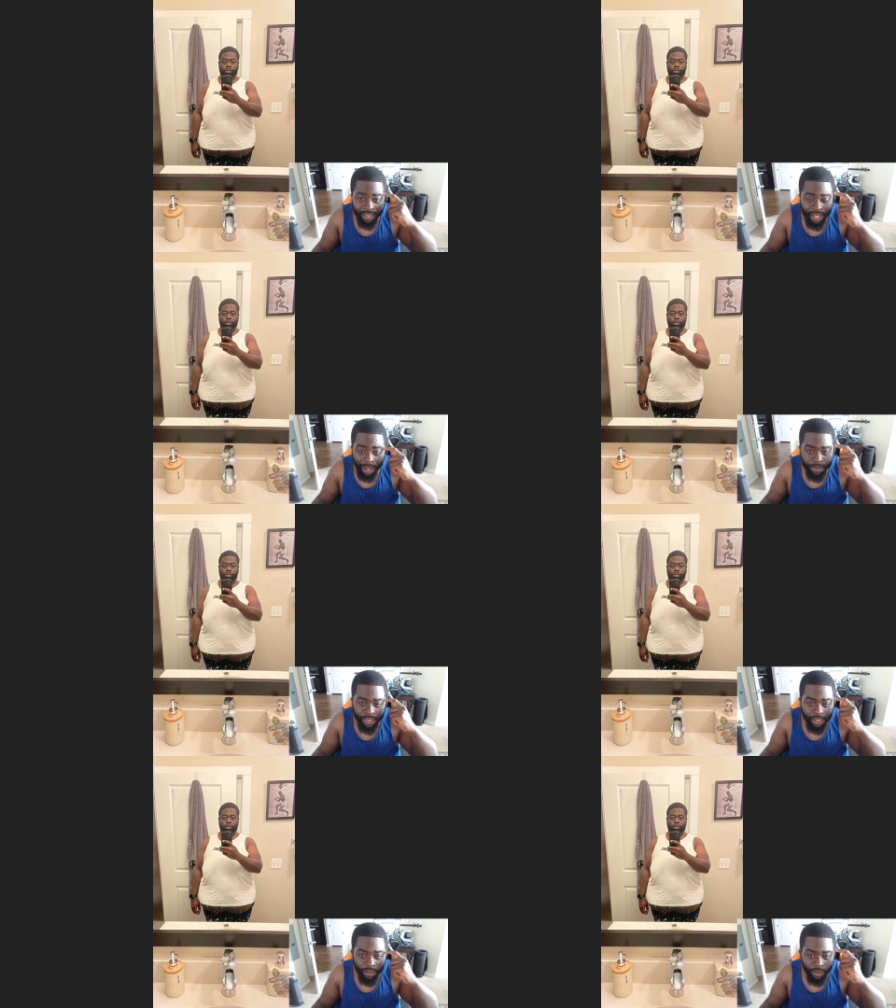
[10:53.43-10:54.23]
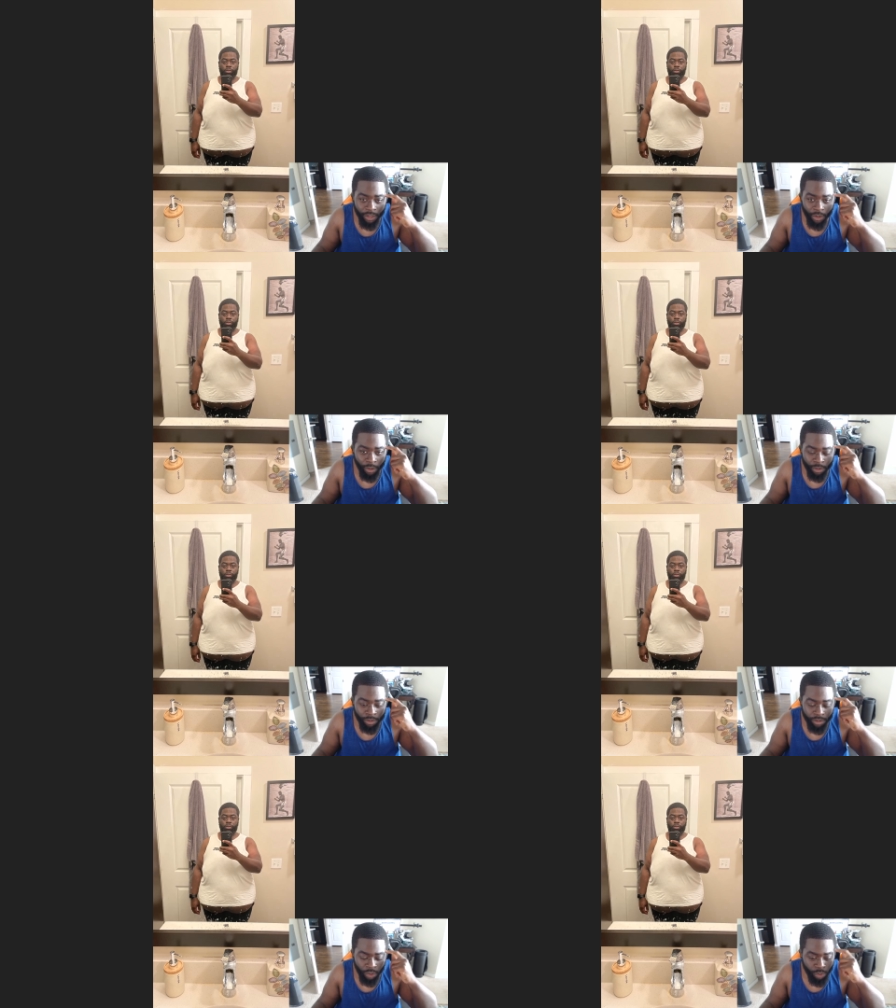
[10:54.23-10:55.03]
I'm still, you know,
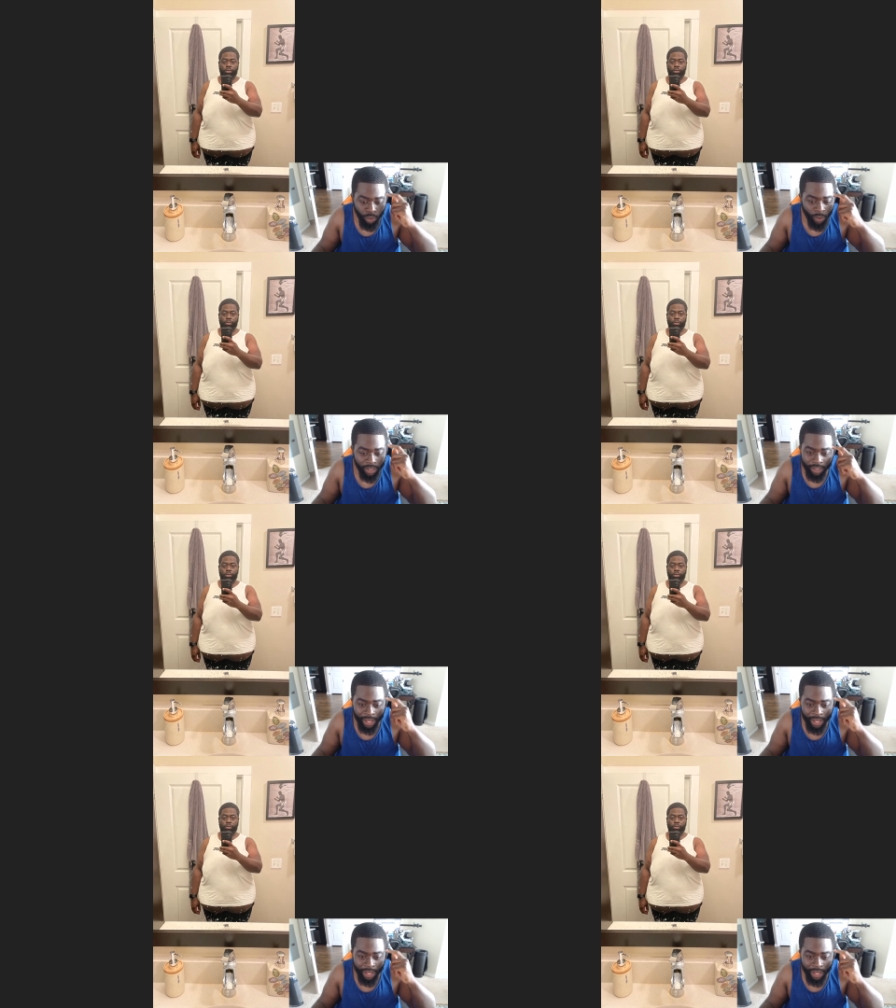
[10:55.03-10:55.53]
220.